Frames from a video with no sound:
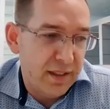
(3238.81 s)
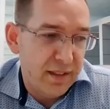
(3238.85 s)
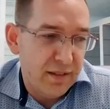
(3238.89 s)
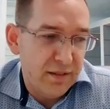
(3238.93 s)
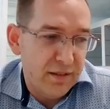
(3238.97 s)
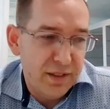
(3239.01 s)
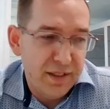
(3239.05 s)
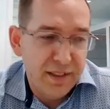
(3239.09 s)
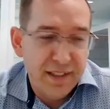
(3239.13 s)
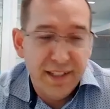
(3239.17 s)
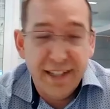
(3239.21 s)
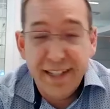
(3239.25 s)

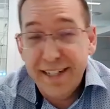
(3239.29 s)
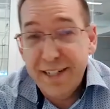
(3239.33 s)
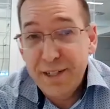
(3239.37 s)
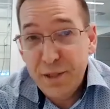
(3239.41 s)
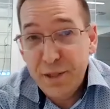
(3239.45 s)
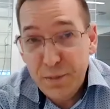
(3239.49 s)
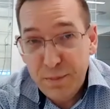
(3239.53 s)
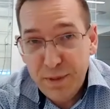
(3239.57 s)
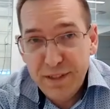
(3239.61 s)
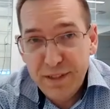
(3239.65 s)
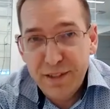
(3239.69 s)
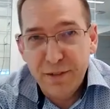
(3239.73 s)
they
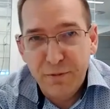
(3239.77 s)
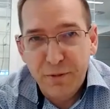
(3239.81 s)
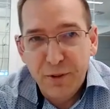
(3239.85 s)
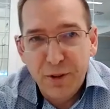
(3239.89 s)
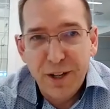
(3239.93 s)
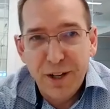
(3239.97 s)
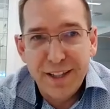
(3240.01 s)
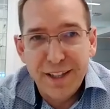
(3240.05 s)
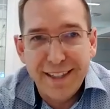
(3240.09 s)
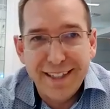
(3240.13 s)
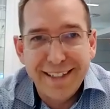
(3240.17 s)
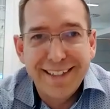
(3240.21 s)
didn't
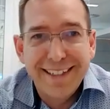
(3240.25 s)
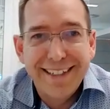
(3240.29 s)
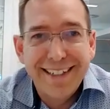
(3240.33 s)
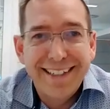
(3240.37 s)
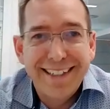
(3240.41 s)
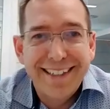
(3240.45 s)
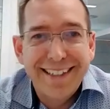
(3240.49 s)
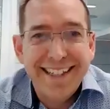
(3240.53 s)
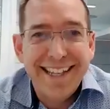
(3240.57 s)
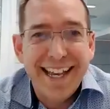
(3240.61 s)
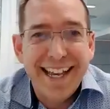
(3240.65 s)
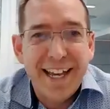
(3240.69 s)
specify
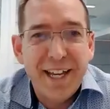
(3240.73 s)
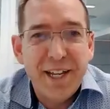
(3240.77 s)
the